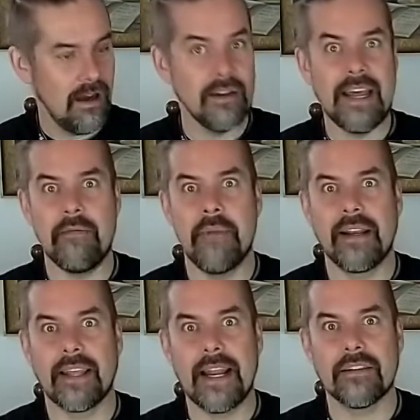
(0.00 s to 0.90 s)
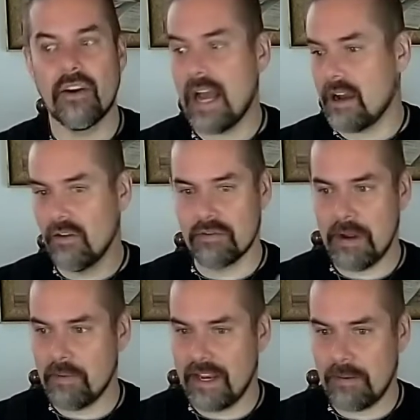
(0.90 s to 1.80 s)
Oh, never mind. Gräslök. I can't
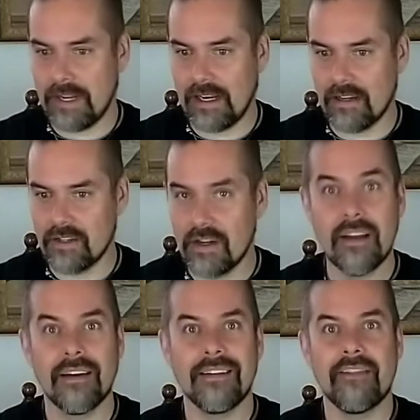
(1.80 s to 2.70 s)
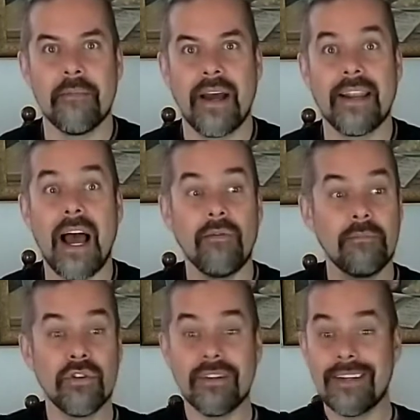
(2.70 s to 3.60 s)
remember the name in English. Never mind. I
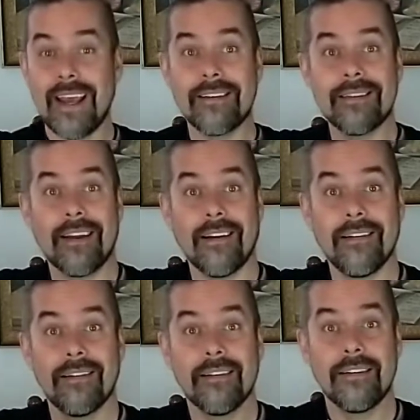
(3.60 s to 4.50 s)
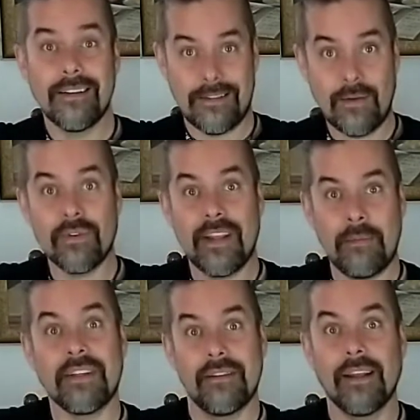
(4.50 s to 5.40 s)
will put the text here and say what
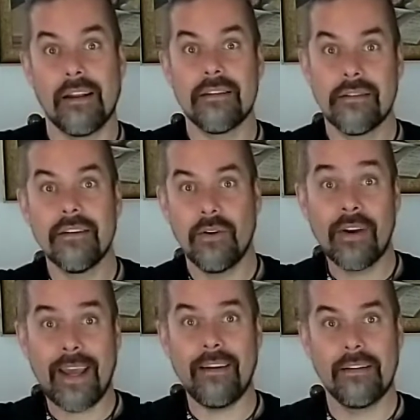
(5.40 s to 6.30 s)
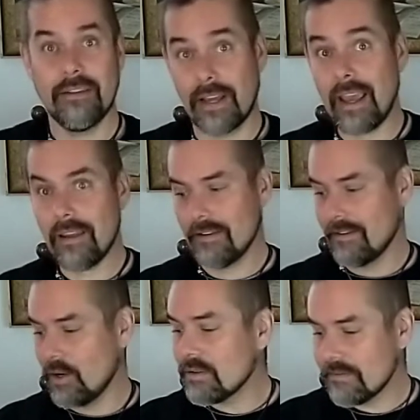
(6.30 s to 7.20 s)
name it's in English. Okay? Okay,
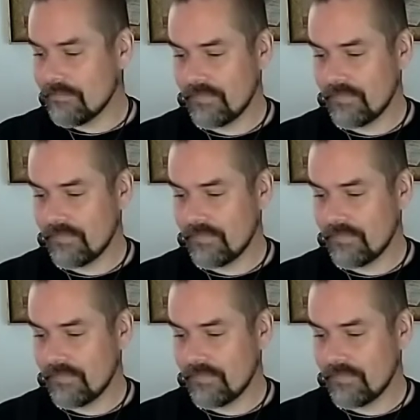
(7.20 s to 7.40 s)
good.